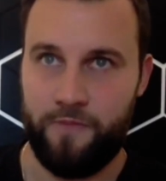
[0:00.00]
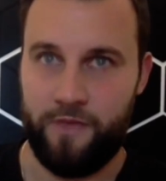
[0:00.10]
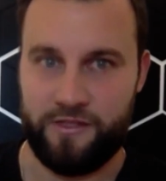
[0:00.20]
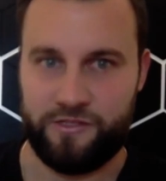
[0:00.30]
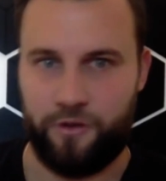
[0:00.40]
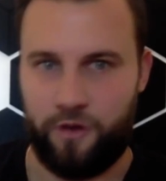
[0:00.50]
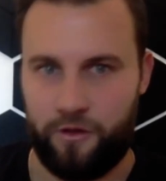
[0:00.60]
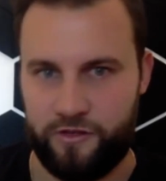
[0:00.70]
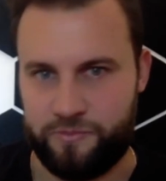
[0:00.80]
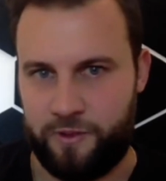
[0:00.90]
And so all
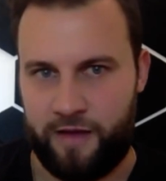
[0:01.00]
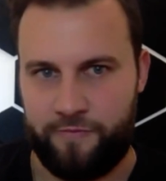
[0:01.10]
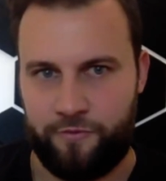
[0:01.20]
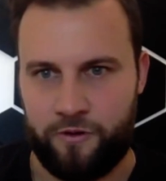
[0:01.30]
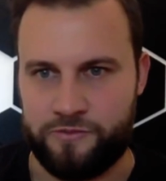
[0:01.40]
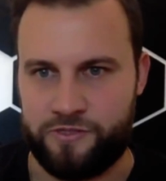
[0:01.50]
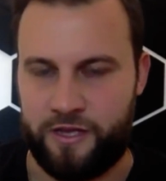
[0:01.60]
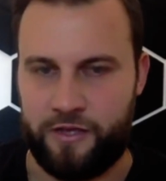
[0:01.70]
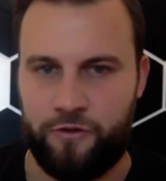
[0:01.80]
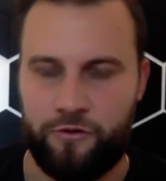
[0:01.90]
these platforms
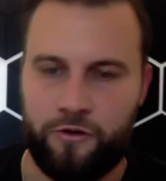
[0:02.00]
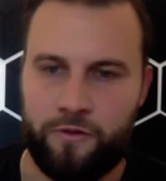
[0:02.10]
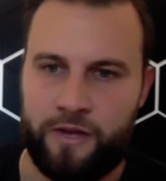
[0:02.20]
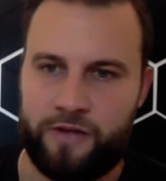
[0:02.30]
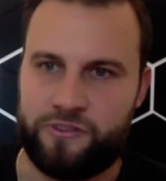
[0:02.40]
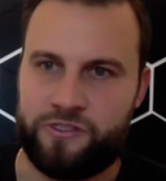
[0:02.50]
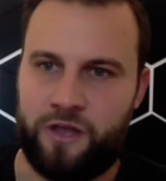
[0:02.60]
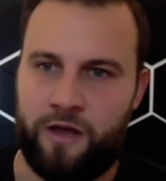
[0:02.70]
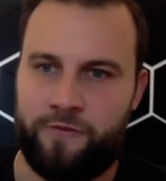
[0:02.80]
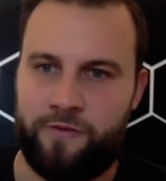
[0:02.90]
like Google and
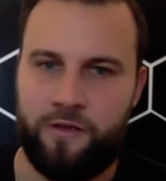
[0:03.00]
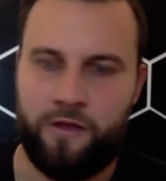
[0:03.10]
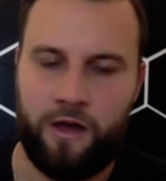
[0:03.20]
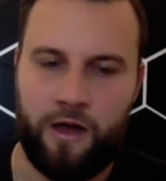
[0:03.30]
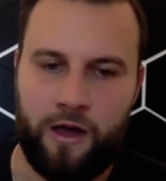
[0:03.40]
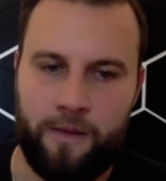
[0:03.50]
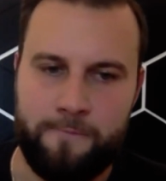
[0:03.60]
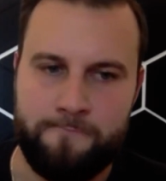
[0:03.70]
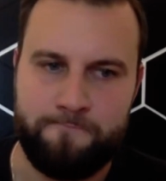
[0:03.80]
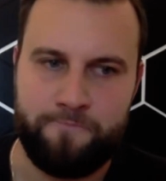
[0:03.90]
Microsoft,
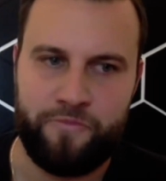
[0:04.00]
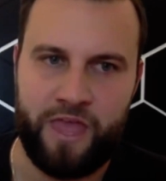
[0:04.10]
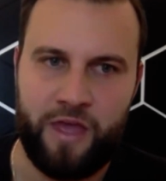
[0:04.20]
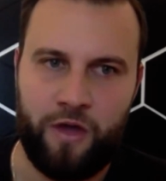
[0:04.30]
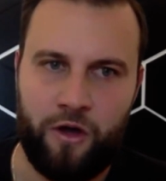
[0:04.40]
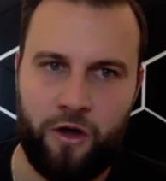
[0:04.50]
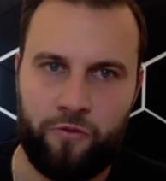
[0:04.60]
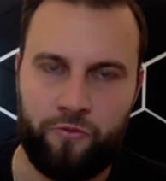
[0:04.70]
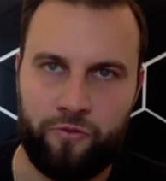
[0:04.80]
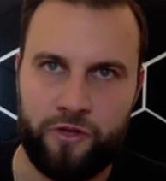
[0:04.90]
they are
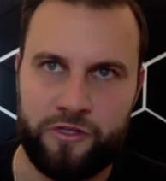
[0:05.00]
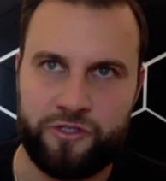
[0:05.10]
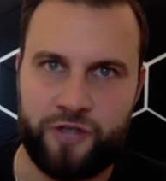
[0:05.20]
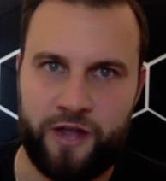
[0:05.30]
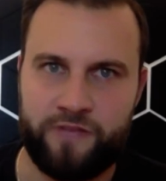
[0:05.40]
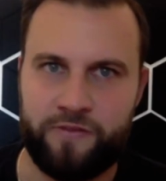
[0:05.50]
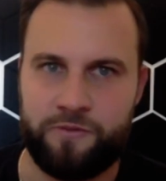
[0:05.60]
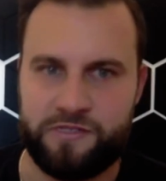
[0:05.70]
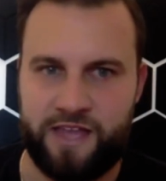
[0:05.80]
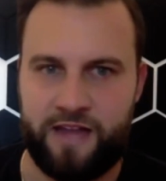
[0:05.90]
really trying to
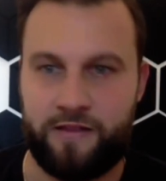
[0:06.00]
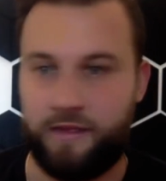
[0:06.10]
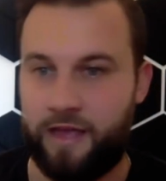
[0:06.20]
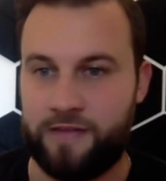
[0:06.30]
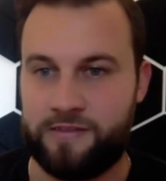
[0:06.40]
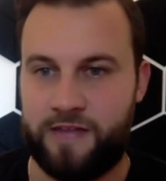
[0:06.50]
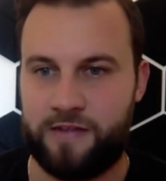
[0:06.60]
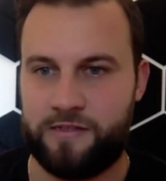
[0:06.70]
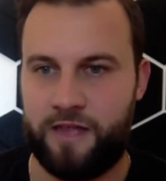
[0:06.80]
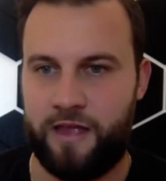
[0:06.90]
protect against
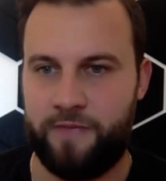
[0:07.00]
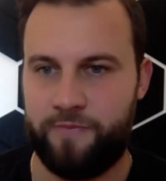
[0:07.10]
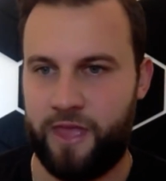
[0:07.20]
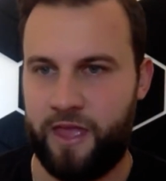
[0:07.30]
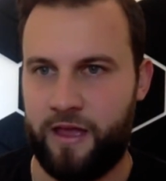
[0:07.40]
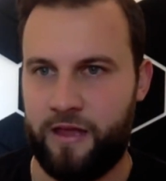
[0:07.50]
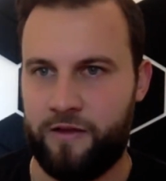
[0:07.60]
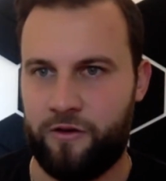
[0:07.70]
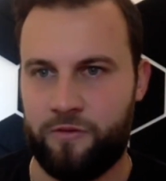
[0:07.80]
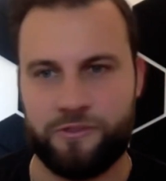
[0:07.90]
that today. And
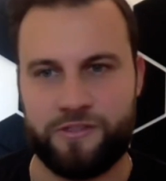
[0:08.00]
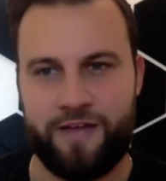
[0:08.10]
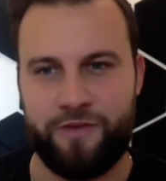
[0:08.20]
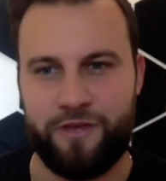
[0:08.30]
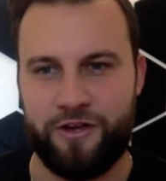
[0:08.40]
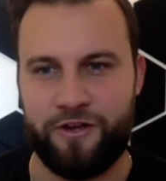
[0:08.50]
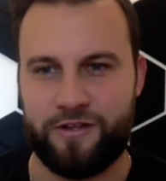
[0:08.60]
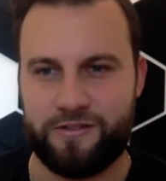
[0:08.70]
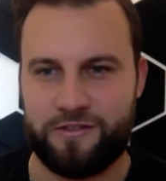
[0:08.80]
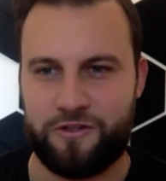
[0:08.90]
almost every year
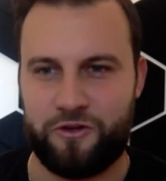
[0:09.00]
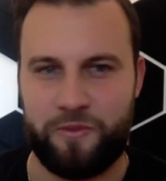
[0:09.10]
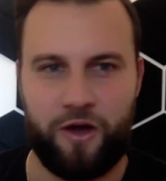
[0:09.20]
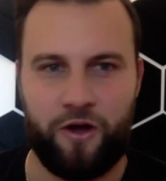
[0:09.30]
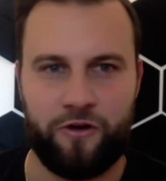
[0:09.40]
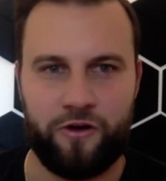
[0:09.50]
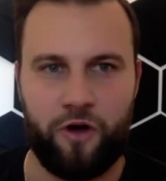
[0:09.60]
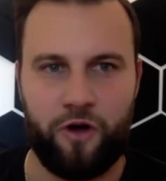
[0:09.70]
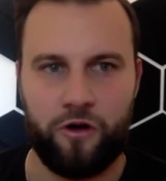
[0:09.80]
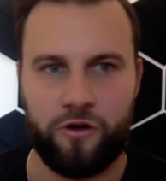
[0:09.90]
gets a little bit harder and
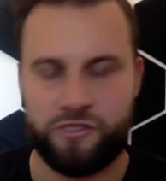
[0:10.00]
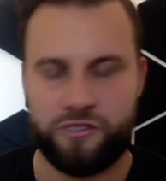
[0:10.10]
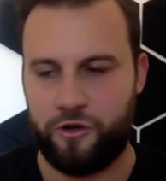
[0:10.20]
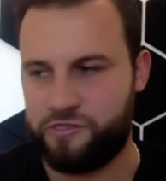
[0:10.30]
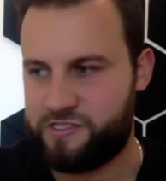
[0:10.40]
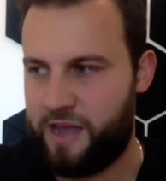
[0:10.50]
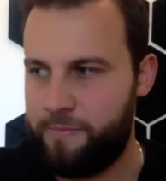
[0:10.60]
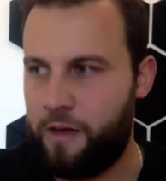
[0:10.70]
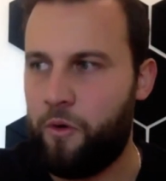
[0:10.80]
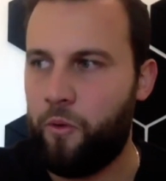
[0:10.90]
harder. So step
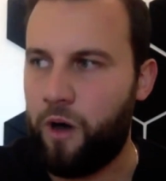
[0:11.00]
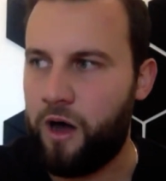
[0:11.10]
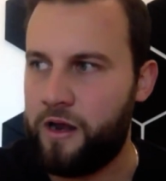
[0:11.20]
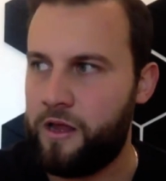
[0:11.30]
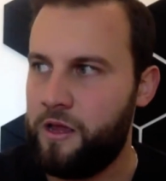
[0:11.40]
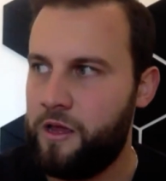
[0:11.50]
number one